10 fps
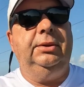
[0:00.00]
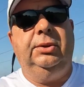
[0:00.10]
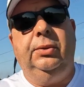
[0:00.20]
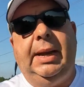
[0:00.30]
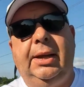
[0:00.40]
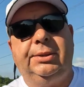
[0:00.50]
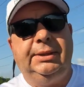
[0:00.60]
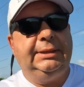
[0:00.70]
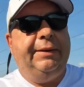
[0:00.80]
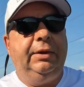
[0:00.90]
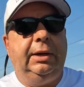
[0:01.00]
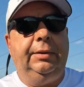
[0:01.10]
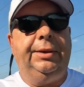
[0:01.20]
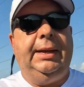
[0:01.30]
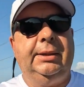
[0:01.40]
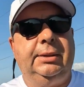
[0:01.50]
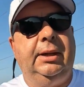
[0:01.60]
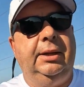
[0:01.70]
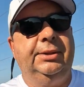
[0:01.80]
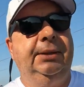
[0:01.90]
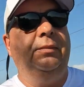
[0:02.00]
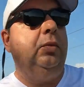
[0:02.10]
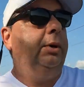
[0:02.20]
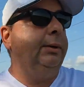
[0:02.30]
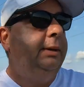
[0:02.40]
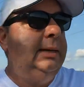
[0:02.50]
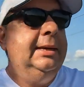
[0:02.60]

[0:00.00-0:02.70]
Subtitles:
do houses $700,000 and more.